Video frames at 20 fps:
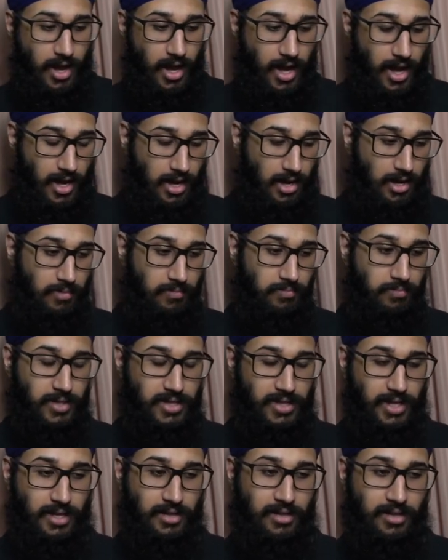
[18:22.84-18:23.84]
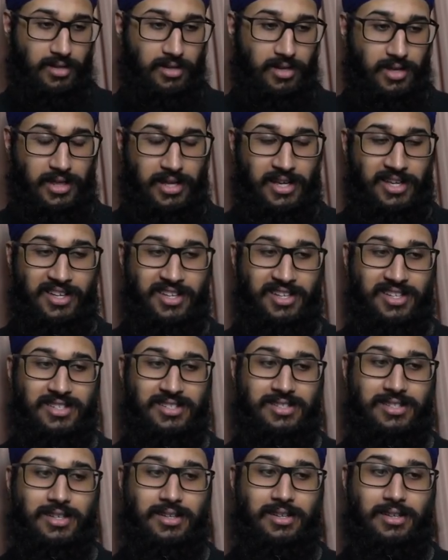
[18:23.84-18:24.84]
But then the thing
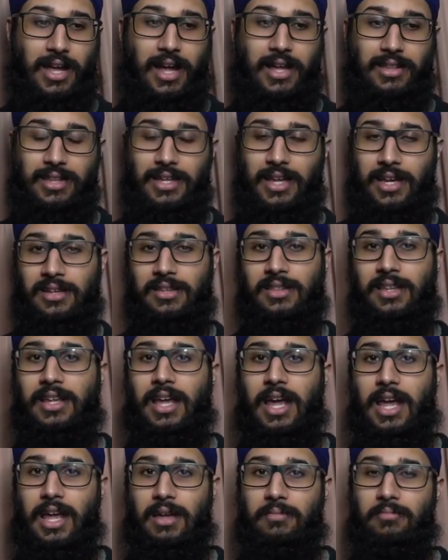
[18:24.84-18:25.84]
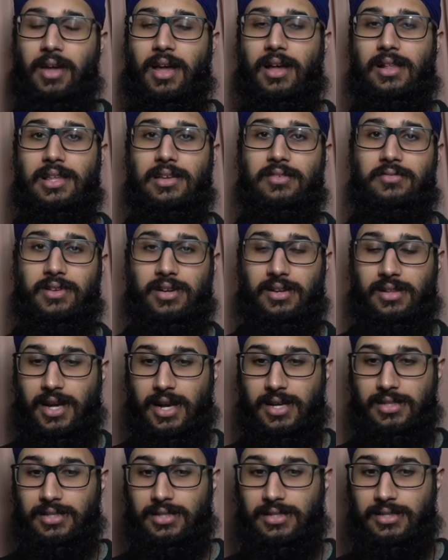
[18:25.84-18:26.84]
is, at the end of the game, Ellie
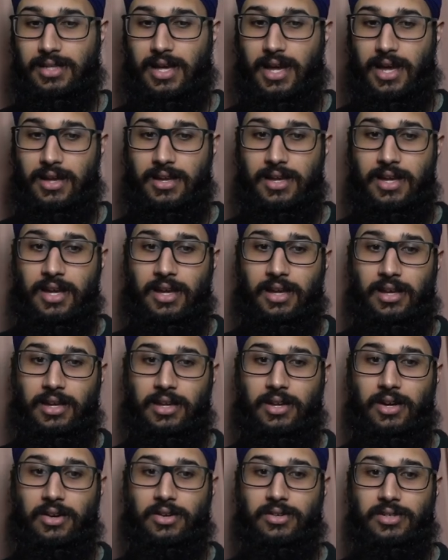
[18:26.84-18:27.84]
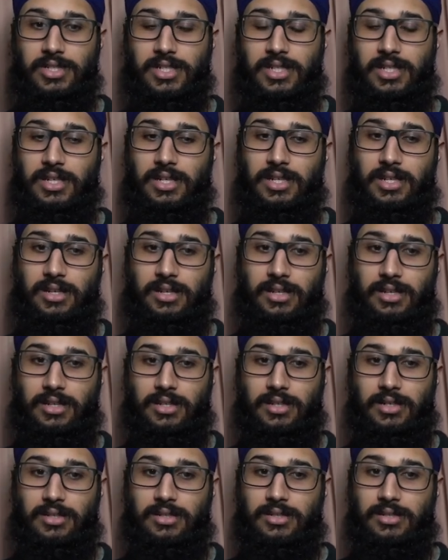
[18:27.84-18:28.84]
realizes that, you know, she
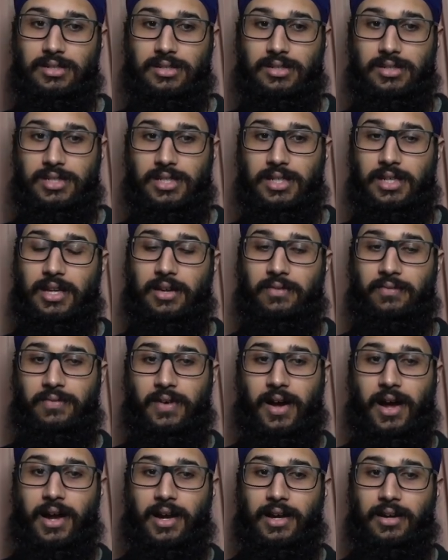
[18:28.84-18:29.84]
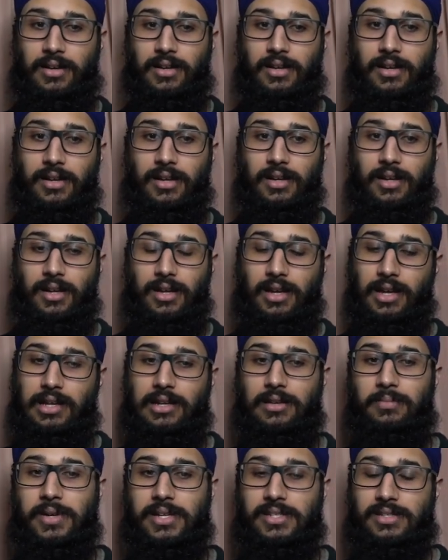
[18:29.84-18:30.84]
can find
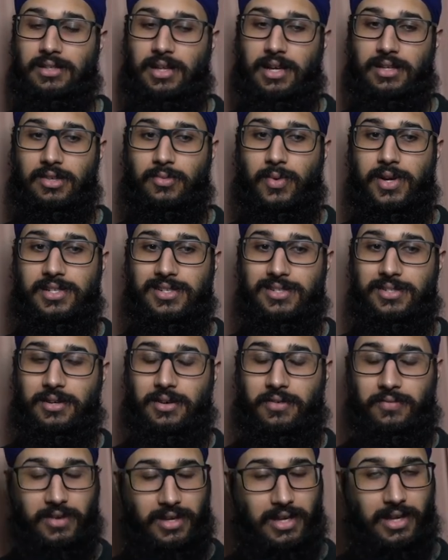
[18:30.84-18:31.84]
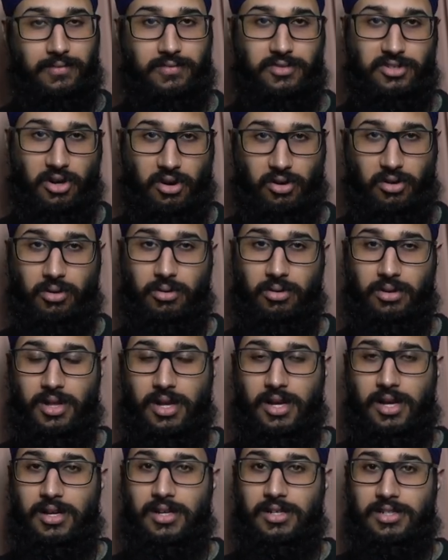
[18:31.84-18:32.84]
inner peace, and like the way she's gonna forgive Joel,
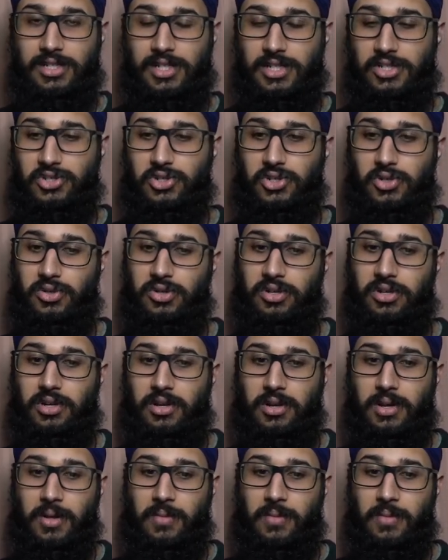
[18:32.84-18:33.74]
she should